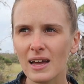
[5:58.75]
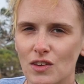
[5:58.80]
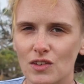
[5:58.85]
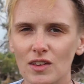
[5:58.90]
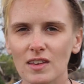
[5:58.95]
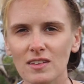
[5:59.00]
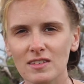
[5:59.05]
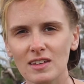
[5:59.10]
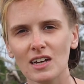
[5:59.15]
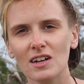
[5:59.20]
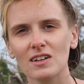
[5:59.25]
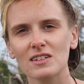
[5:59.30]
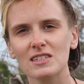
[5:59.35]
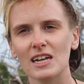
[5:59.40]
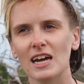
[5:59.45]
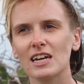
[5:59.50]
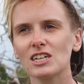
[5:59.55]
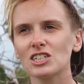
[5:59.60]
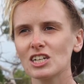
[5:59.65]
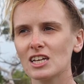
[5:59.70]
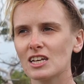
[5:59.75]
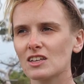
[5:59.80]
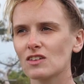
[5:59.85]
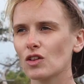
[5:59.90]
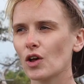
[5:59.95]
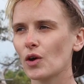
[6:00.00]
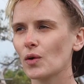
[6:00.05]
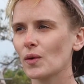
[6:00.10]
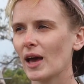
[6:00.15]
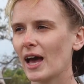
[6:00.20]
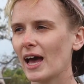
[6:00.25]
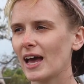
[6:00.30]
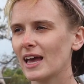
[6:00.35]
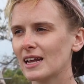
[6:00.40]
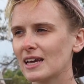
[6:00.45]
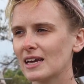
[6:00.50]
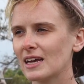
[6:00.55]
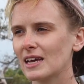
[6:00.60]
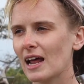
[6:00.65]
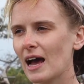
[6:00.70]
So this Mikkira Station is
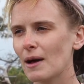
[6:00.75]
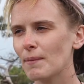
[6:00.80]
located